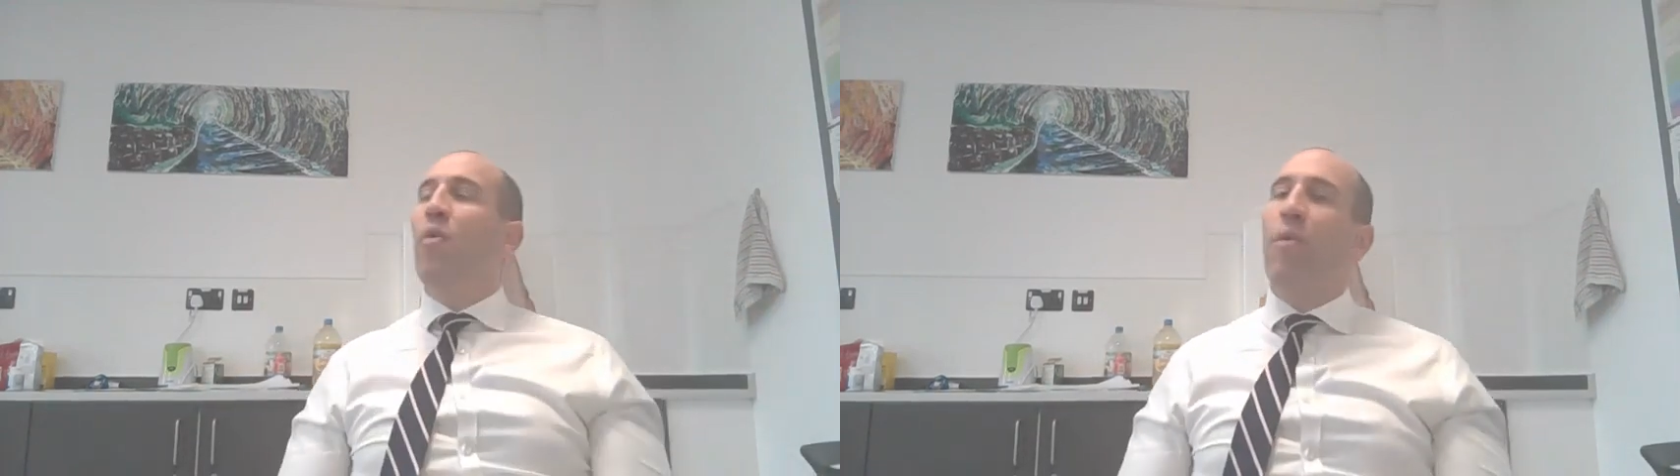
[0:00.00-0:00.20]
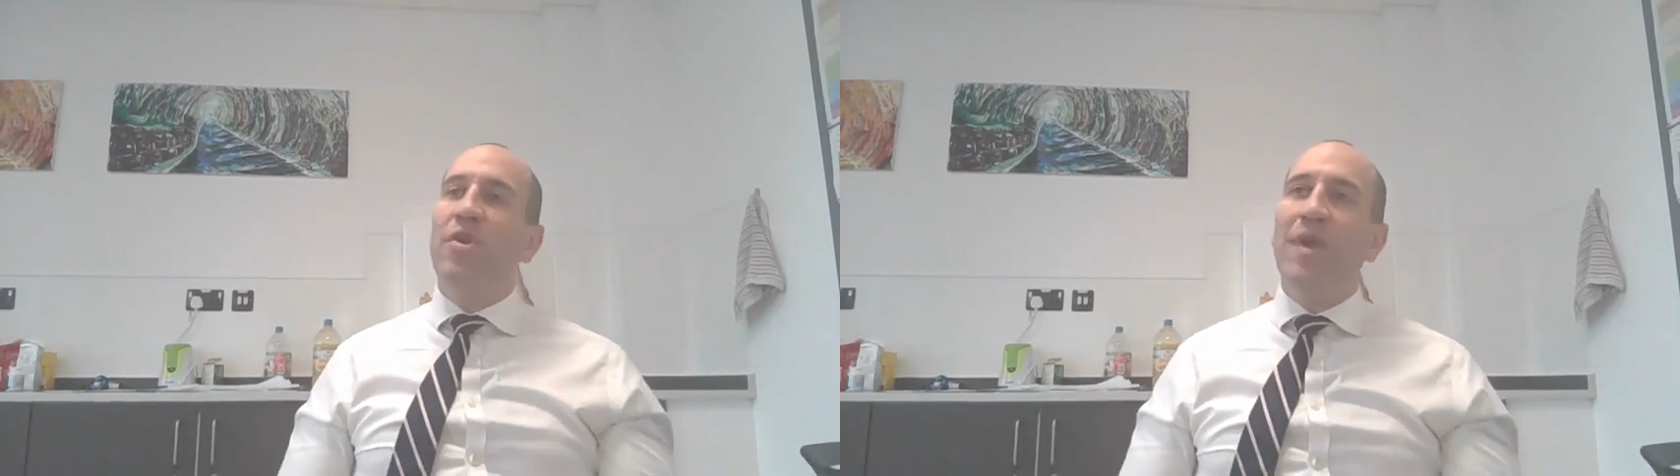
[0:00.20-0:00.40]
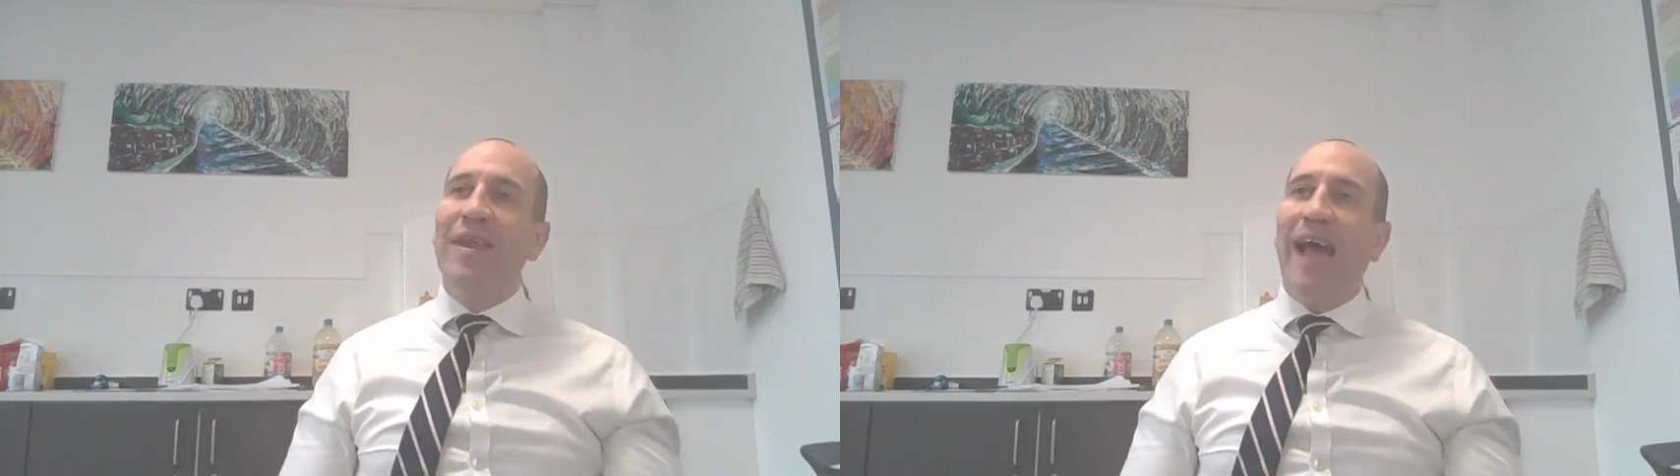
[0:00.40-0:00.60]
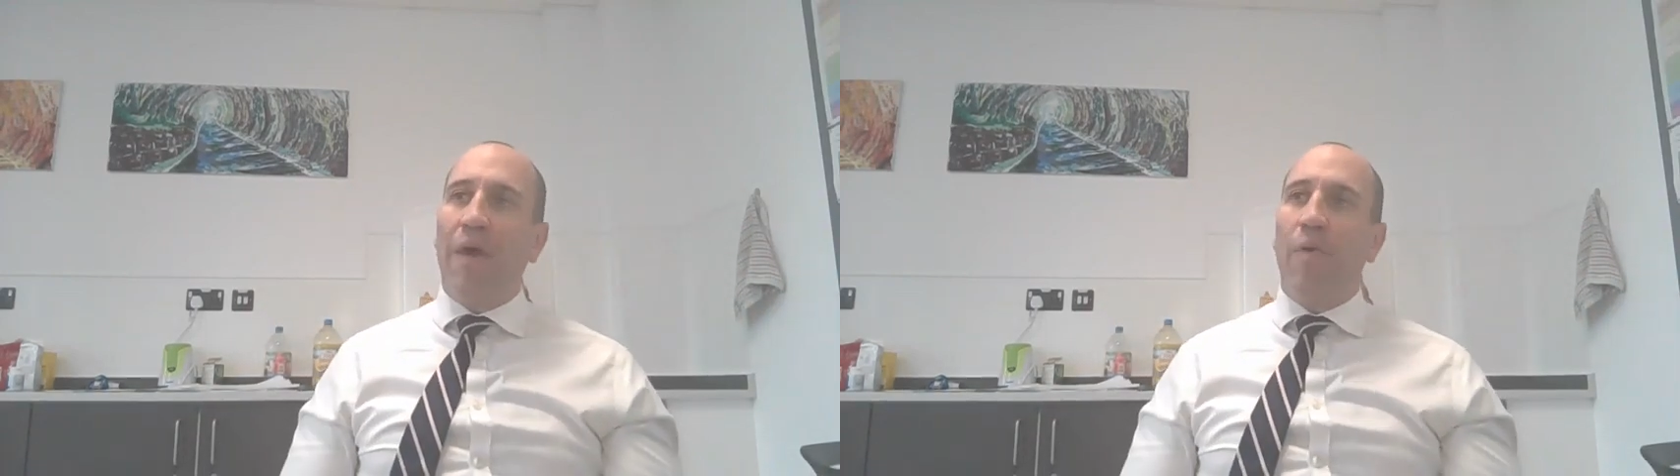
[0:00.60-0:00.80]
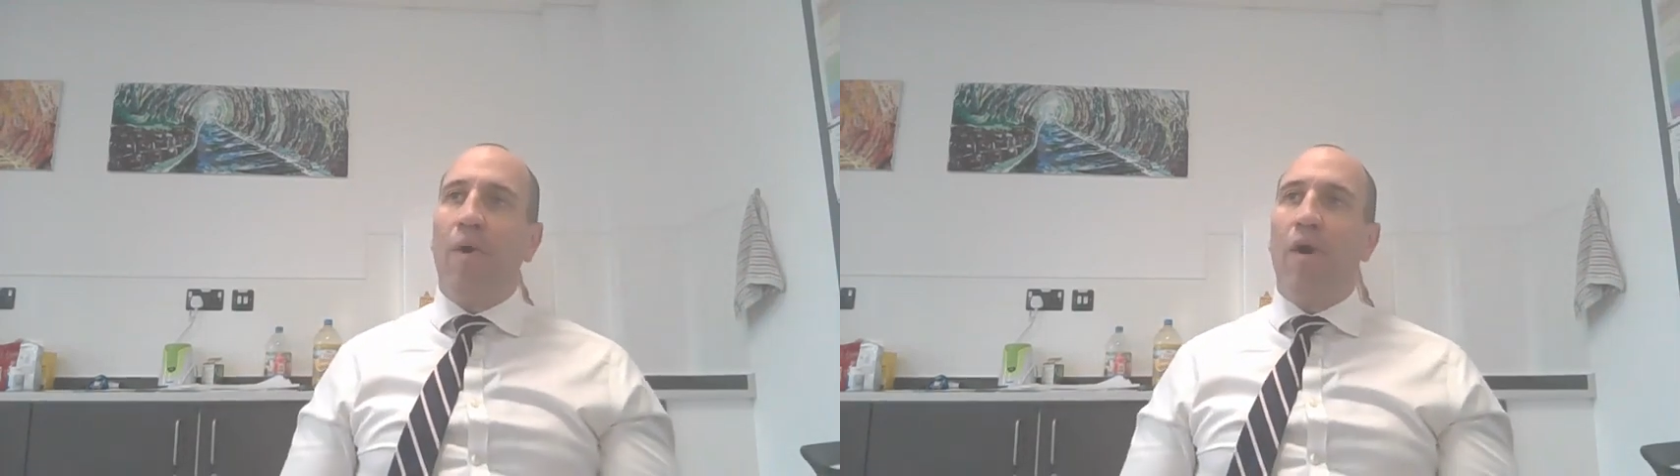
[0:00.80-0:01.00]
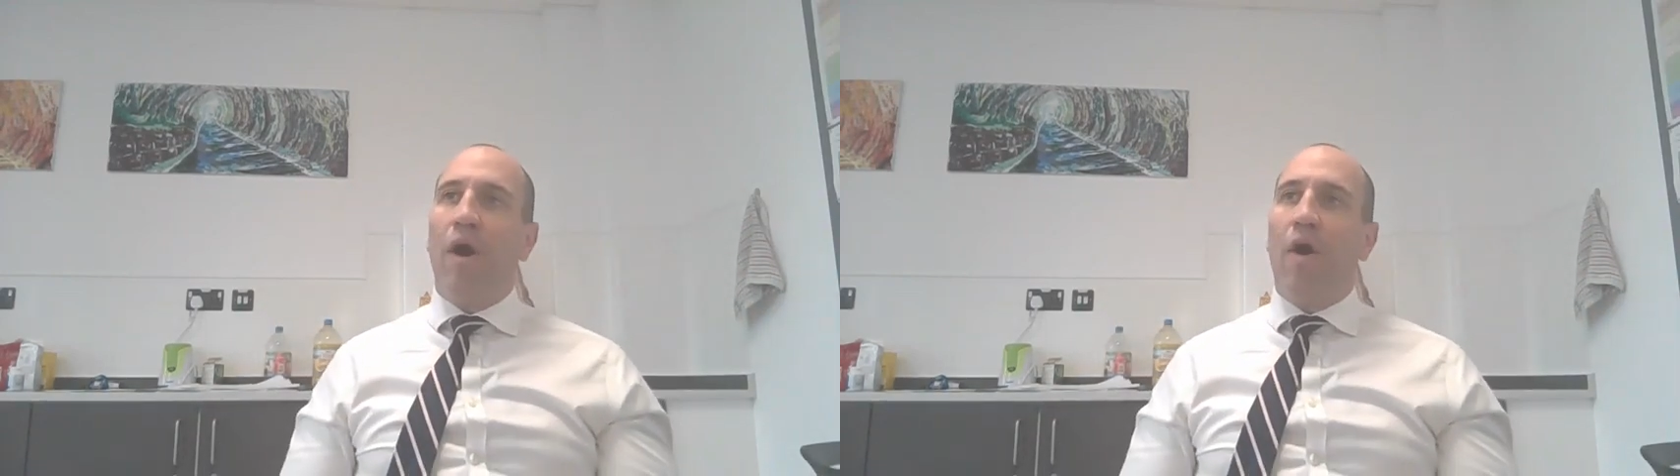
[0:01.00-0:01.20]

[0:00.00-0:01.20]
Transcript: what we're doing now,